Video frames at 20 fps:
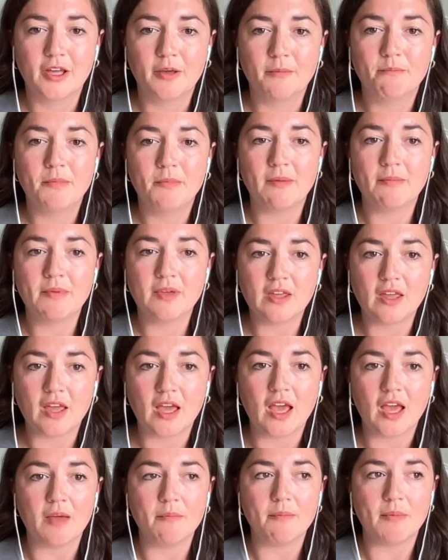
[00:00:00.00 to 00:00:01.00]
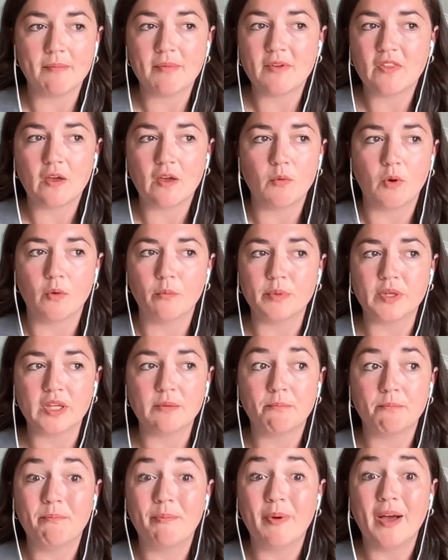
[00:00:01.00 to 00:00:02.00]
Maybe they won't
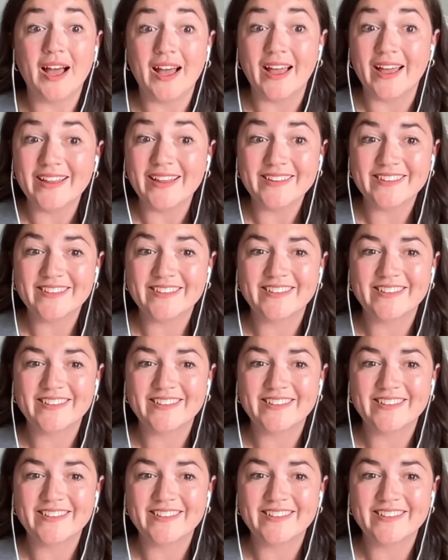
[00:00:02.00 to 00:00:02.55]
be, but